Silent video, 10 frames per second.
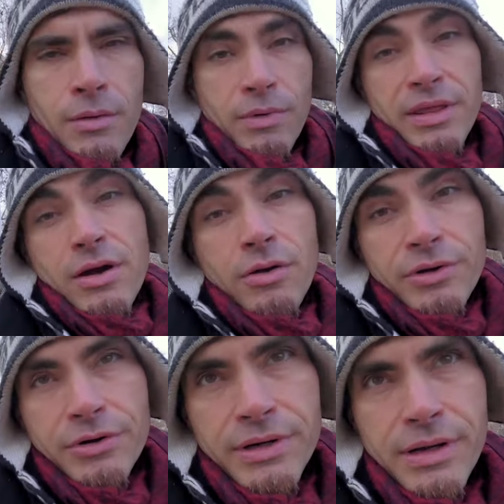one of the
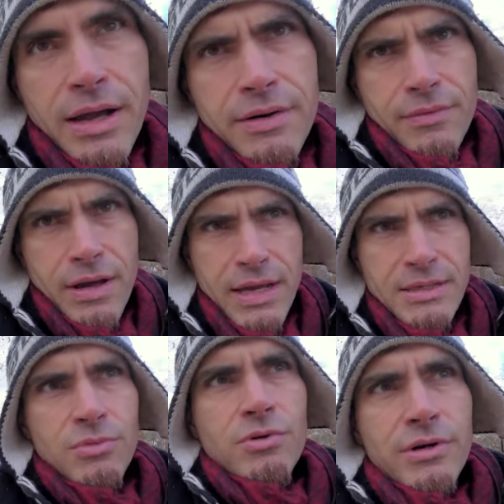older and kind of, I
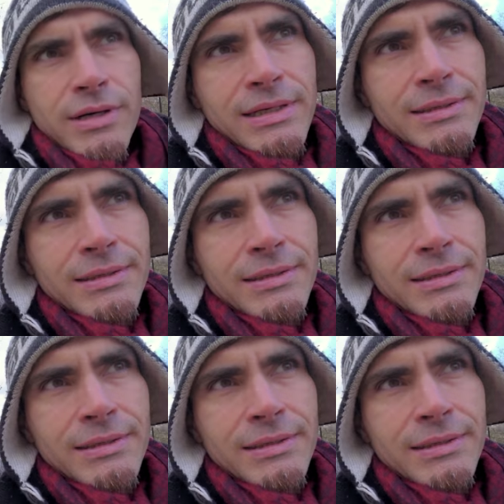guess, more